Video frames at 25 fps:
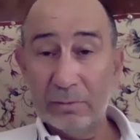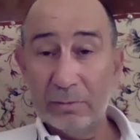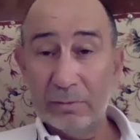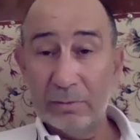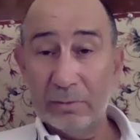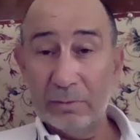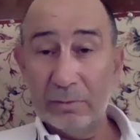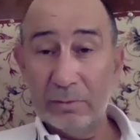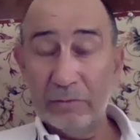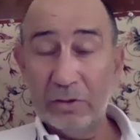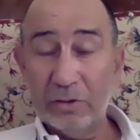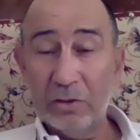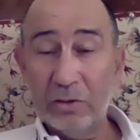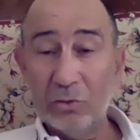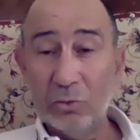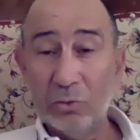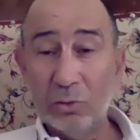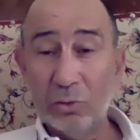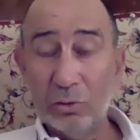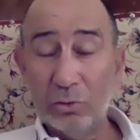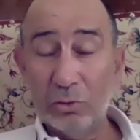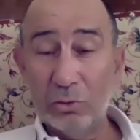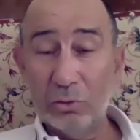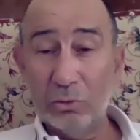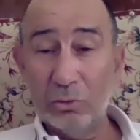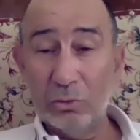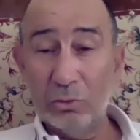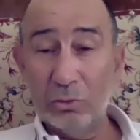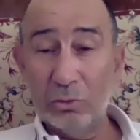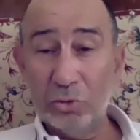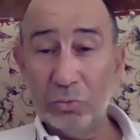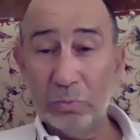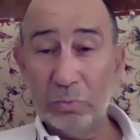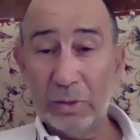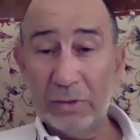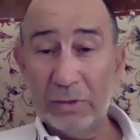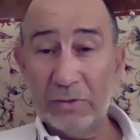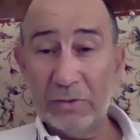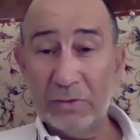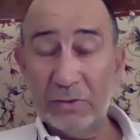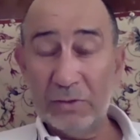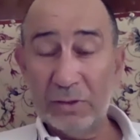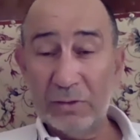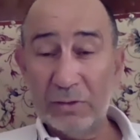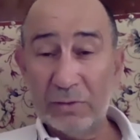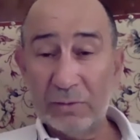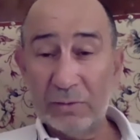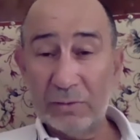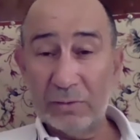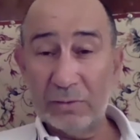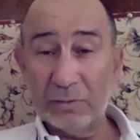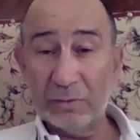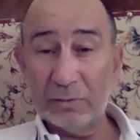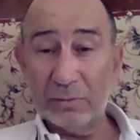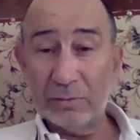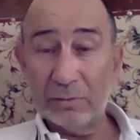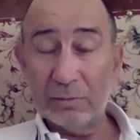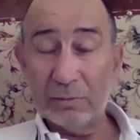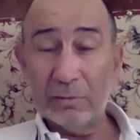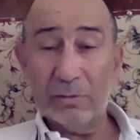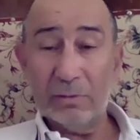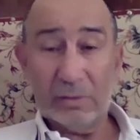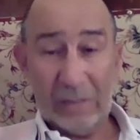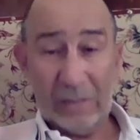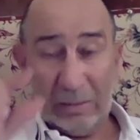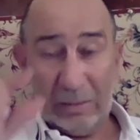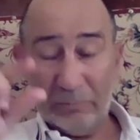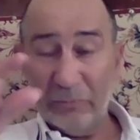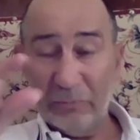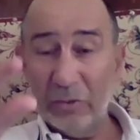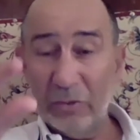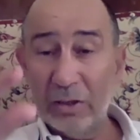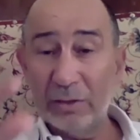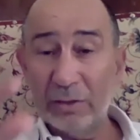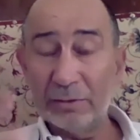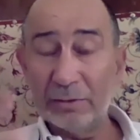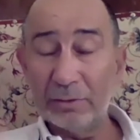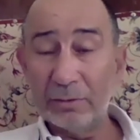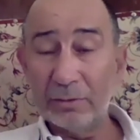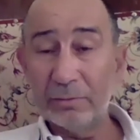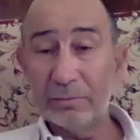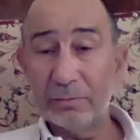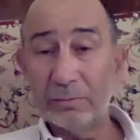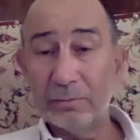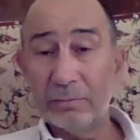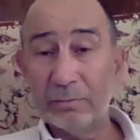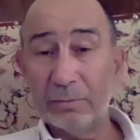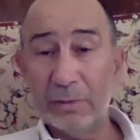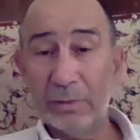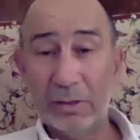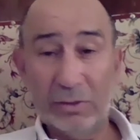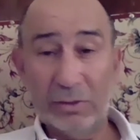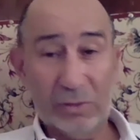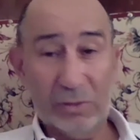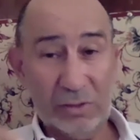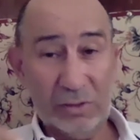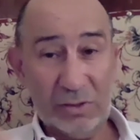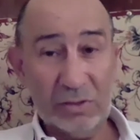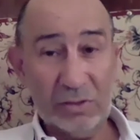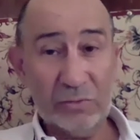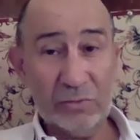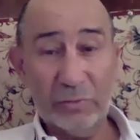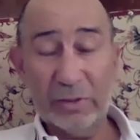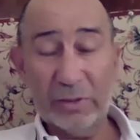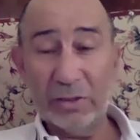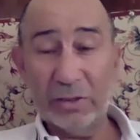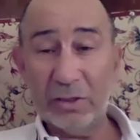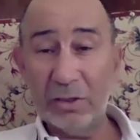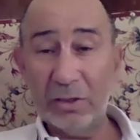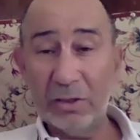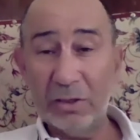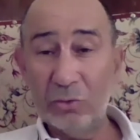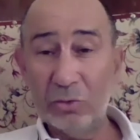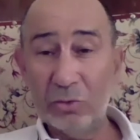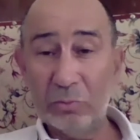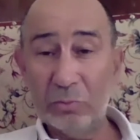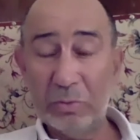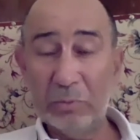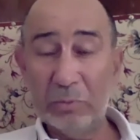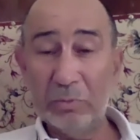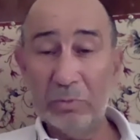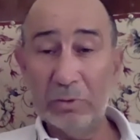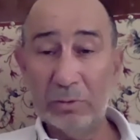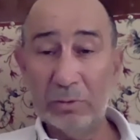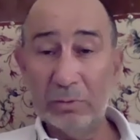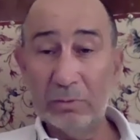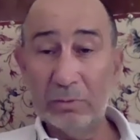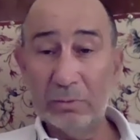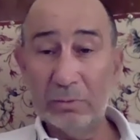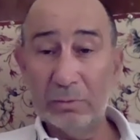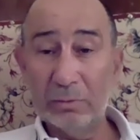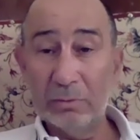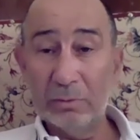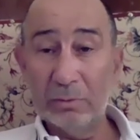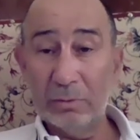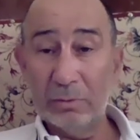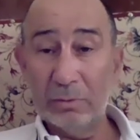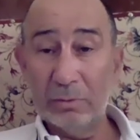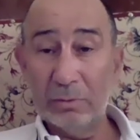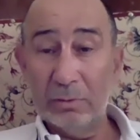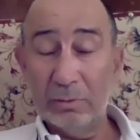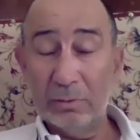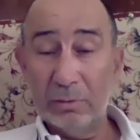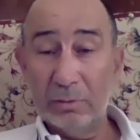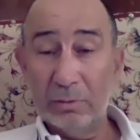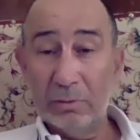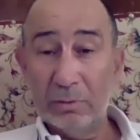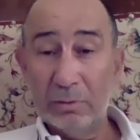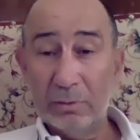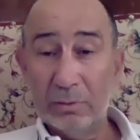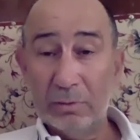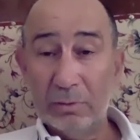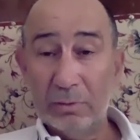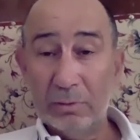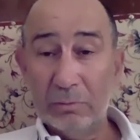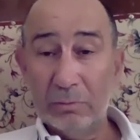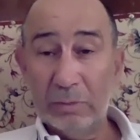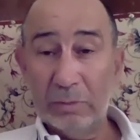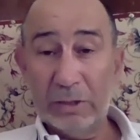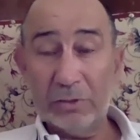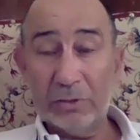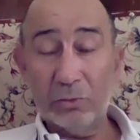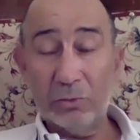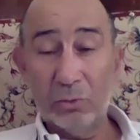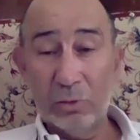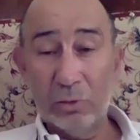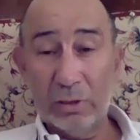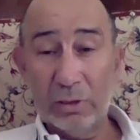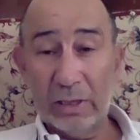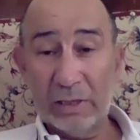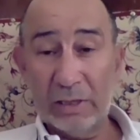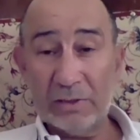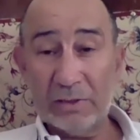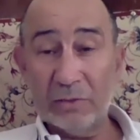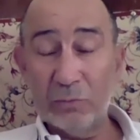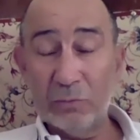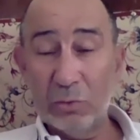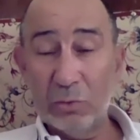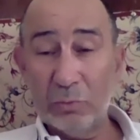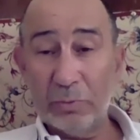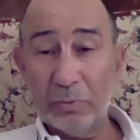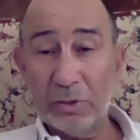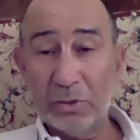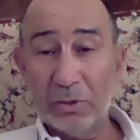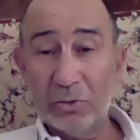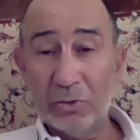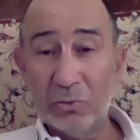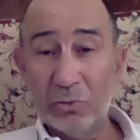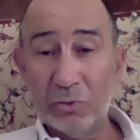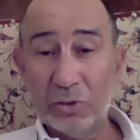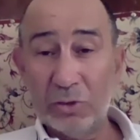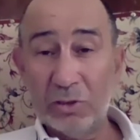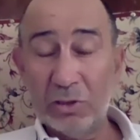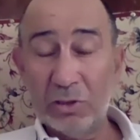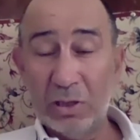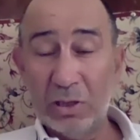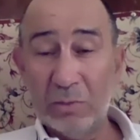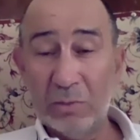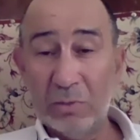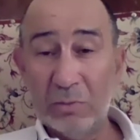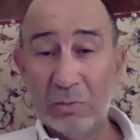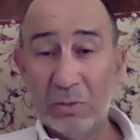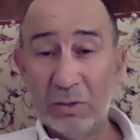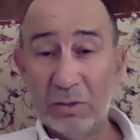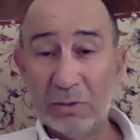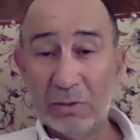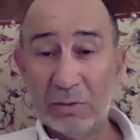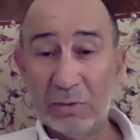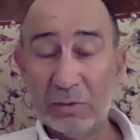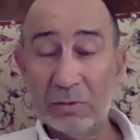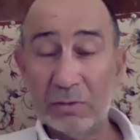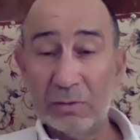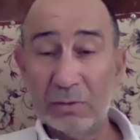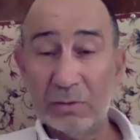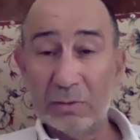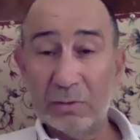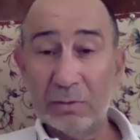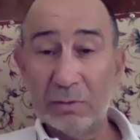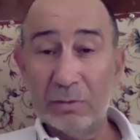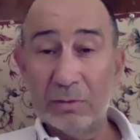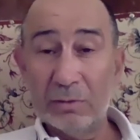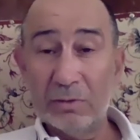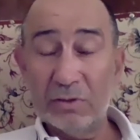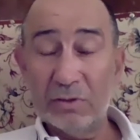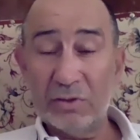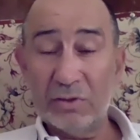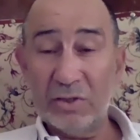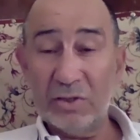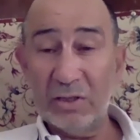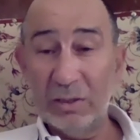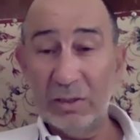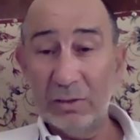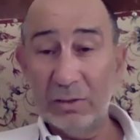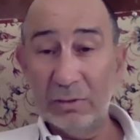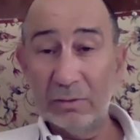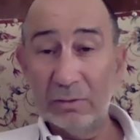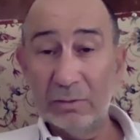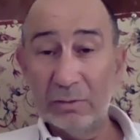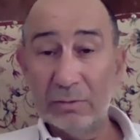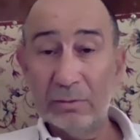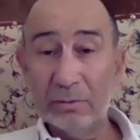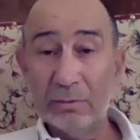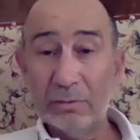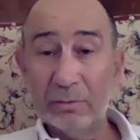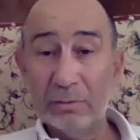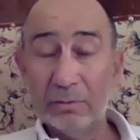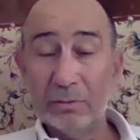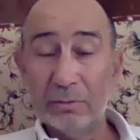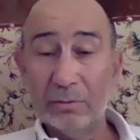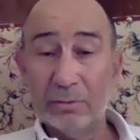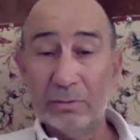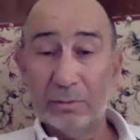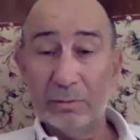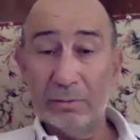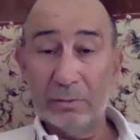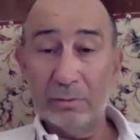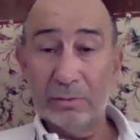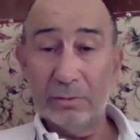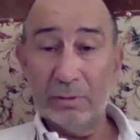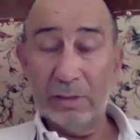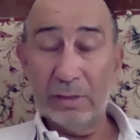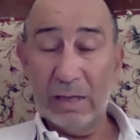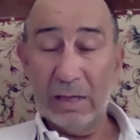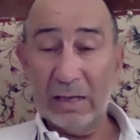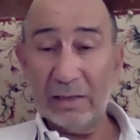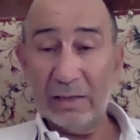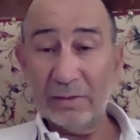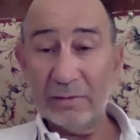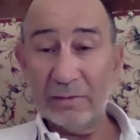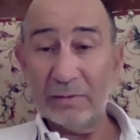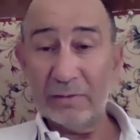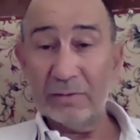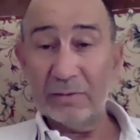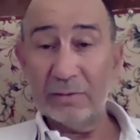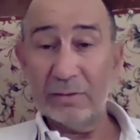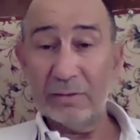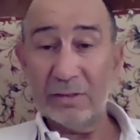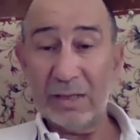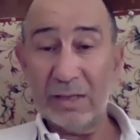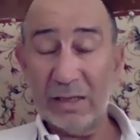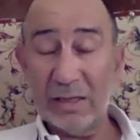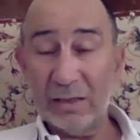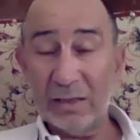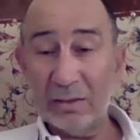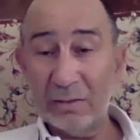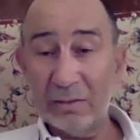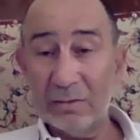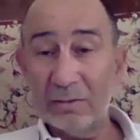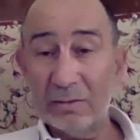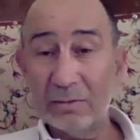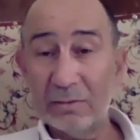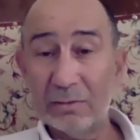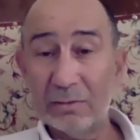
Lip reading: We all go to partisans, some burned, and this is very heroic people. But all others were producing armaments, steel, guns, tanks